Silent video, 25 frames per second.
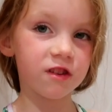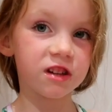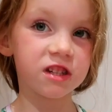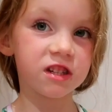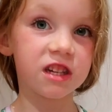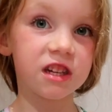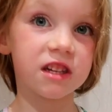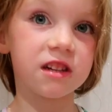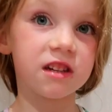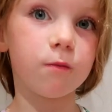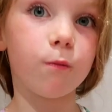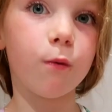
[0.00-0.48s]
this
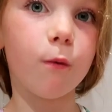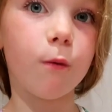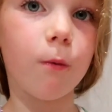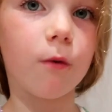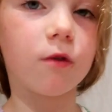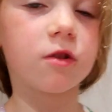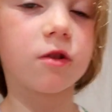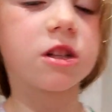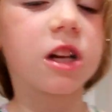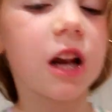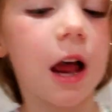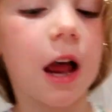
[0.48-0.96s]
is
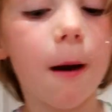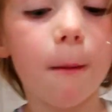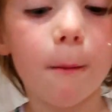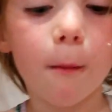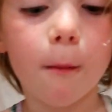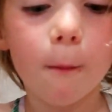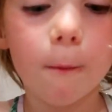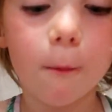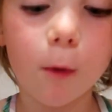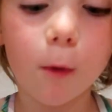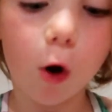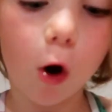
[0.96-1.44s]
bubble slime
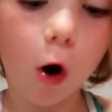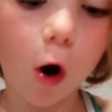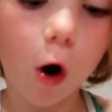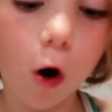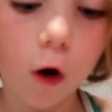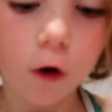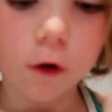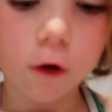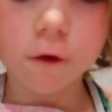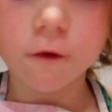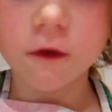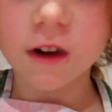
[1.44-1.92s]

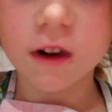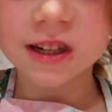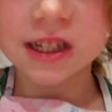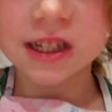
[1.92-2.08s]
because